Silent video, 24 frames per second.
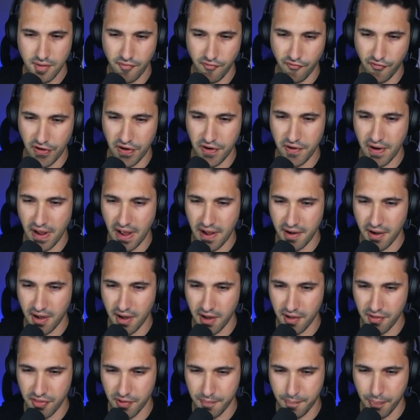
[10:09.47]

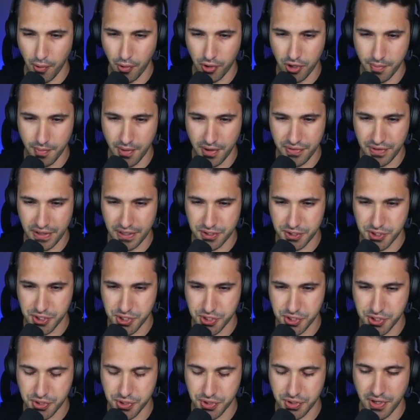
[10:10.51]
Venonat, the Pokemon that
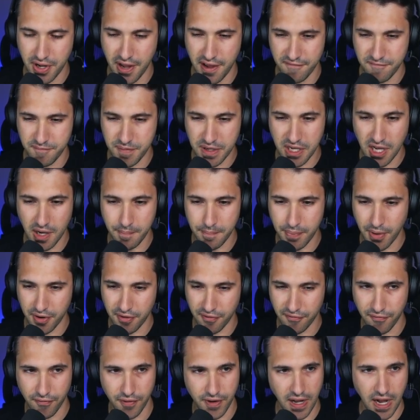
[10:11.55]
should have become
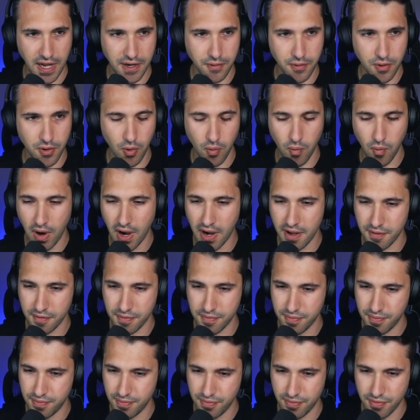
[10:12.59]
Butterfree. I don't know why
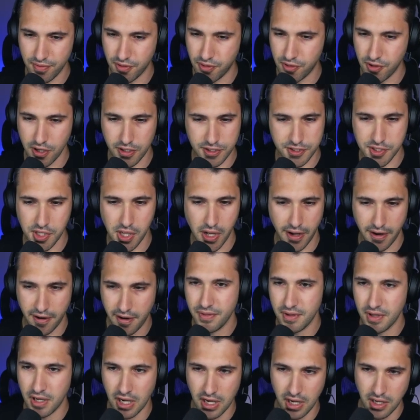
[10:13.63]
it's not.
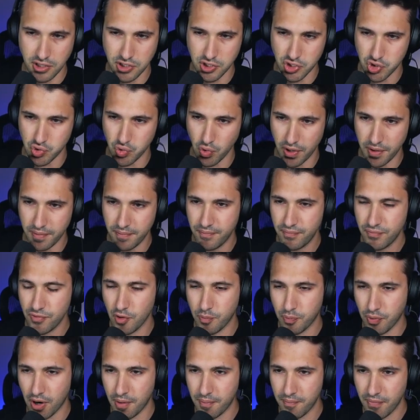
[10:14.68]
Destroy, no
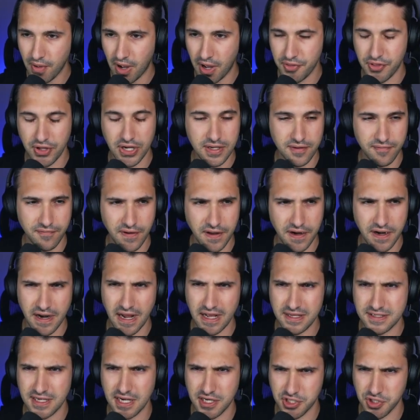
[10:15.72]
problem. I think
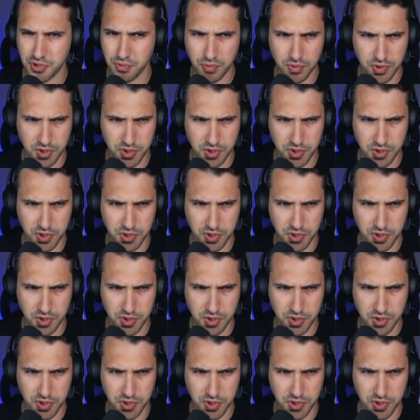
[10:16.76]
Venonat's actually really